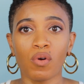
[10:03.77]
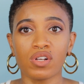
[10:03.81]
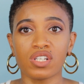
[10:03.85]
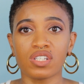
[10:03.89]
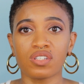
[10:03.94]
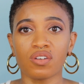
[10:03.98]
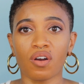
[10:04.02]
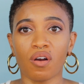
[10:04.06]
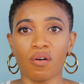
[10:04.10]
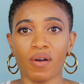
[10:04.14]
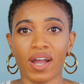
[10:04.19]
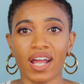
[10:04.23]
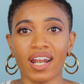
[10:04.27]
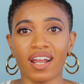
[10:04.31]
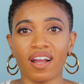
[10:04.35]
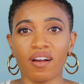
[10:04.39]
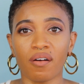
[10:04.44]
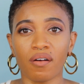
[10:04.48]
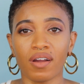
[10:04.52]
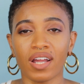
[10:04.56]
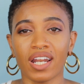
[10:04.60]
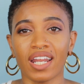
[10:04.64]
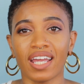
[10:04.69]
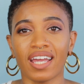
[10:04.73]
which is a great
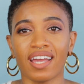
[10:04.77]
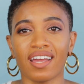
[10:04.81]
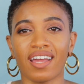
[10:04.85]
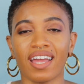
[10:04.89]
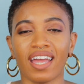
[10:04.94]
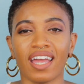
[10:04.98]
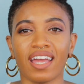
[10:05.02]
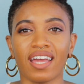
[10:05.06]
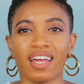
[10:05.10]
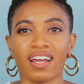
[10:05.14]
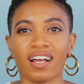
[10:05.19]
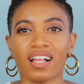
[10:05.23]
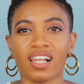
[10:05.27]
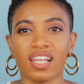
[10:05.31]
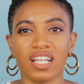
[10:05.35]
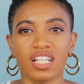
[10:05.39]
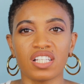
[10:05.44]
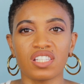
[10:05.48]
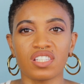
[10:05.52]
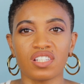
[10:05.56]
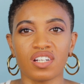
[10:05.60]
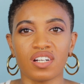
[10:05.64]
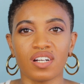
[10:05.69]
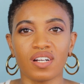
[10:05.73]
ingredient in
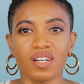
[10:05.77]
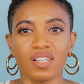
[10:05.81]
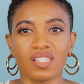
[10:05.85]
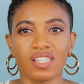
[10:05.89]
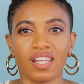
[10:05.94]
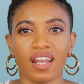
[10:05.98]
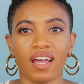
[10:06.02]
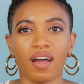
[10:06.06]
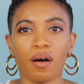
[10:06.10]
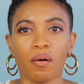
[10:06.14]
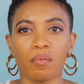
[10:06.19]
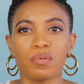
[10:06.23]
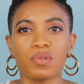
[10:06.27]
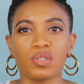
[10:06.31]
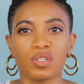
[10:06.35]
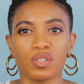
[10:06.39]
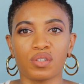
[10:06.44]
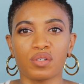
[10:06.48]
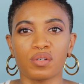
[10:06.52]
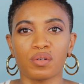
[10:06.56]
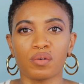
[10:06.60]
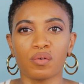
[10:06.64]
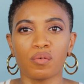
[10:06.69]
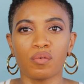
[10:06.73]
cleansers, and it helps
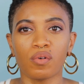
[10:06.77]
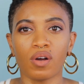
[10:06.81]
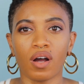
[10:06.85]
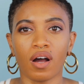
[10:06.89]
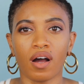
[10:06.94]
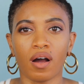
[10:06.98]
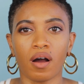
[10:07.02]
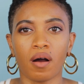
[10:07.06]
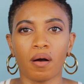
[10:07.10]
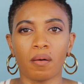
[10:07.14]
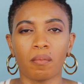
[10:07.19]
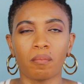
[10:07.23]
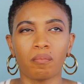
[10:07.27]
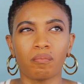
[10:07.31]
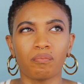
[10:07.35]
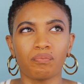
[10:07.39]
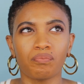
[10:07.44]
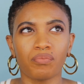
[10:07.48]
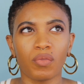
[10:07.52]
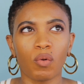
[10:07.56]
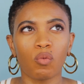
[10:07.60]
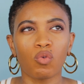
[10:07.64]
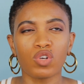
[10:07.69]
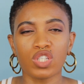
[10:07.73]
to
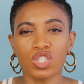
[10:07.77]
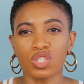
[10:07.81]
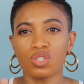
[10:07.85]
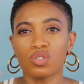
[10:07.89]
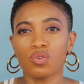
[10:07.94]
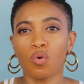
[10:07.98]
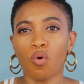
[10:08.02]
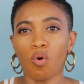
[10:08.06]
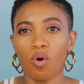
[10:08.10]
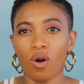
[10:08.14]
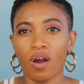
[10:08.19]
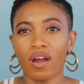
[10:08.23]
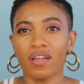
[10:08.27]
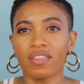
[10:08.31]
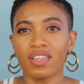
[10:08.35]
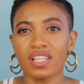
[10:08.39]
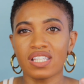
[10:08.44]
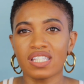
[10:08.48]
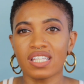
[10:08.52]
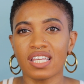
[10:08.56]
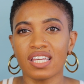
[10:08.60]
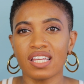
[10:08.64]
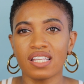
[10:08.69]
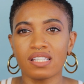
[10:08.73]
restore the
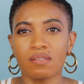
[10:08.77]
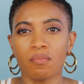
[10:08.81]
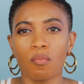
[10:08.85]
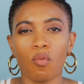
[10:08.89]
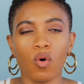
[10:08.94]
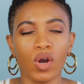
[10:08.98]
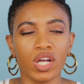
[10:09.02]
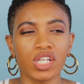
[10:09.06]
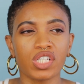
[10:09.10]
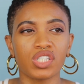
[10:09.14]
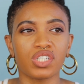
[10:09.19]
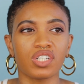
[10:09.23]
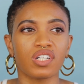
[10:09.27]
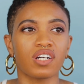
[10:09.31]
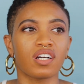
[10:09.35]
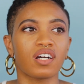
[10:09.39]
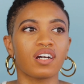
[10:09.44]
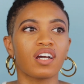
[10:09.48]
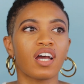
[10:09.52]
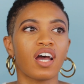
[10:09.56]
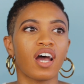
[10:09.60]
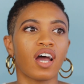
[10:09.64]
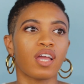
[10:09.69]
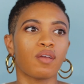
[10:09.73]
skin's
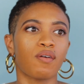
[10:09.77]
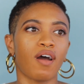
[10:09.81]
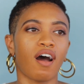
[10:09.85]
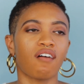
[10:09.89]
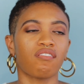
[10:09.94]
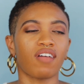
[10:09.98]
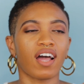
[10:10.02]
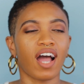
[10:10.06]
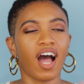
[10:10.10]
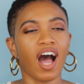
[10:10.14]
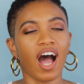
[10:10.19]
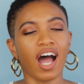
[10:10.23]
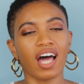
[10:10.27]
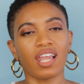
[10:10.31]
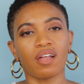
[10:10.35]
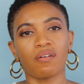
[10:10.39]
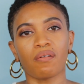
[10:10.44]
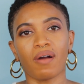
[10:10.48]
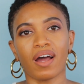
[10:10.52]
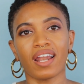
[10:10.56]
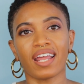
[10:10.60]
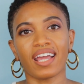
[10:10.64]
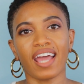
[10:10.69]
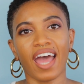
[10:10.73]
moisture. You have like
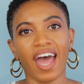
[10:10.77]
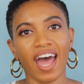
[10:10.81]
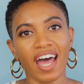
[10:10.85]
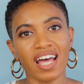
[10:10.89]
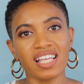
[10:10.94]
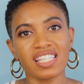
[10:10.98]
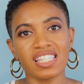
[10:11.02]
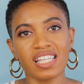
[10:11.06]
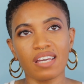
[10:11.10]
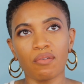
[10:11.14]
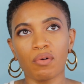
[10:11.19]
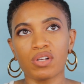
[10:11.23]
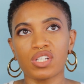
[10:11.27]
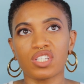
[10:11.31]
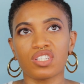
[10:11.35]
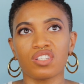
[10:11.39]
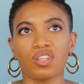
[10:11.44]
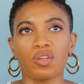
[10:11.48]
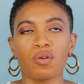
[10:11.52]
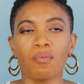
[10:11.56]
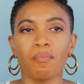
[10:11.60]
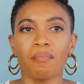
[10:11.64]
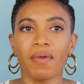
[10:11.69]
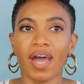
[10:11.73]
hyaluronic acid, which is
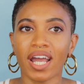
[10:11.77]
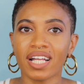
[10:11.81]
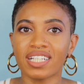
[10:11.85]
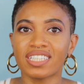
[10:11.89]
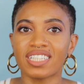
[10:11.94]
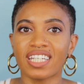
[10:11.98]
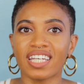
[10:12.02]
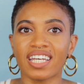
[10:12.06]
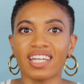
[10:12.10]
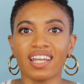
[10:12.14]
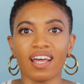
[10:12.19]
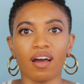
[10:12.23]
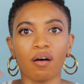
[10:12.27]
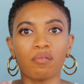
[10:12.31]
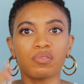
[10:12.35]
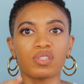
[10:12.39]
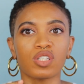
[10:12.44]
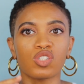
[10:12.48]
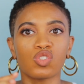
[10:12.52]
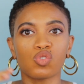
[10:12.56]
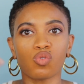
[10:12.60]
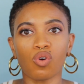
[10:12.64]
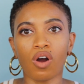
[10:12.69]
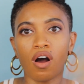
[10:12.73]
a humectant, helps
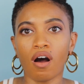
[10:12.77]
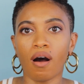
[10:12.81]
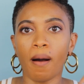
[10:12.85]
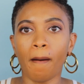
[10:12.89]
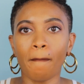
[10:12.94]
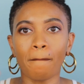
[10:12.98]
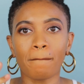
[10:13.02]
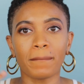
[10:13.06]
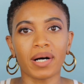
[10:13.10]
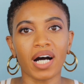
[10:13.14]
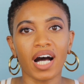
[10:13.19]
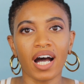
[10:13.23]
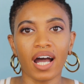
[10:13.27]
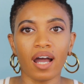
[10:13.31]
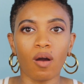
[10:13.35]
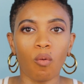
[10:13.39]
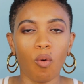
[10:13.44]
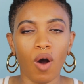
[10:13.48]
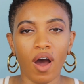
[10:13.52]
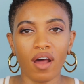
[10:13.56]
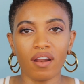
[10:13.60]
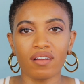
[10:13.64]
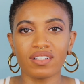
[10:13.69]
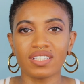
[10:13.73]
to draw and bind
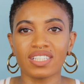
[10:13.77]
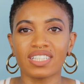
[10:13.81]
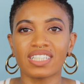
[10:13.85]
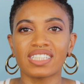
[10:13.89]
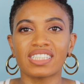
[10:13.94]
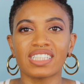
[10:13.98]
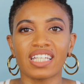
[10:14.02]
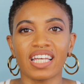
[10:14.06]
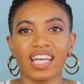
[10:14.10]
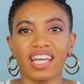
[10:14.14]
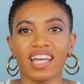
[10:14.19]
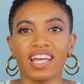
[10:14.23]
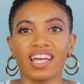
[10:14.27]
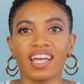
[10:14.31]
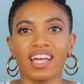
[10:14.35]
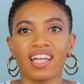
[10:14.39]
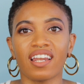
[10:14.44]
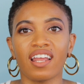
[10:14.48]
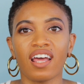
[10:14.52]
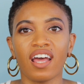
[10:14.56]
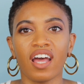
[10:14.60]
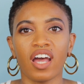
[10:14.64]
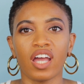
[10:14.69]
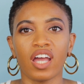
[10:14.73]
water to the skin.